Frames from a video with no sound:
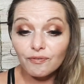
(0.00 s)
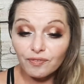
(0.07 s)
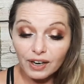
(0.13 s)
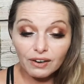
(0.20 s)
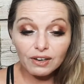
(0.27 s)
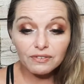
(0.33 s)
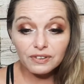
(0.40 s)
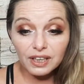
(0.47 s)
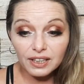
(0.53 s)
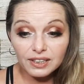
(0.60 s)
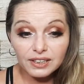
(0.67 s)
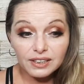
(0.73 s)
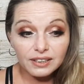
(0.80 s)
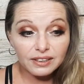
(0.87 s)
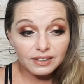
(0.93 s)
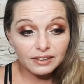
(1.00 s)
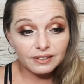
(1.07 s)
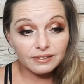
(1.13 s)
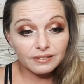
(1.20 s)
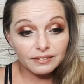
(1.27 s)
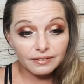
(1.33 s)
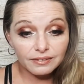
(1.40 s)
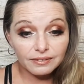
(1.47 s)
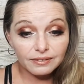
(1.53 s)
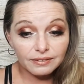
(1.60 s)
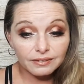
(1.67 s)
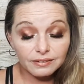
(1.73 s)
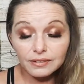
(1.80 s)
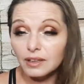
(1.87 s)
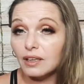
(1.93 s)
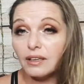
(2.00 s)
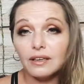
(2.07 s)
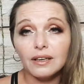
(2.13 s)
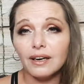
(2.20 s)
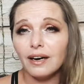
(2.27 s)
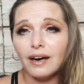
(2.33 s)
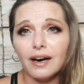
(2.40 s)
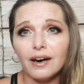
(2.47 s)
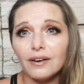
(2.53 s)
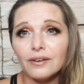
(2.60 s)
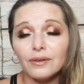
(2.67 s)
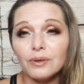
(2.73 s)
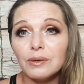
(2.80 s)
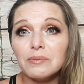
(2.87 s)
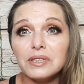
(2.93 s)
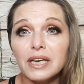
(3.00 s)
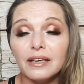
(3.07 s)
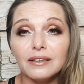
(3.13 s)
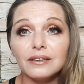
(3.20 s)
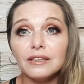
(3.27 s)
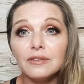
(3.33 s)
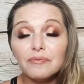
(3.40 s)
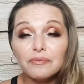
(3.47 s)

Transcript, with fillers: Farrah Fawcett. I don't know what I'm saying.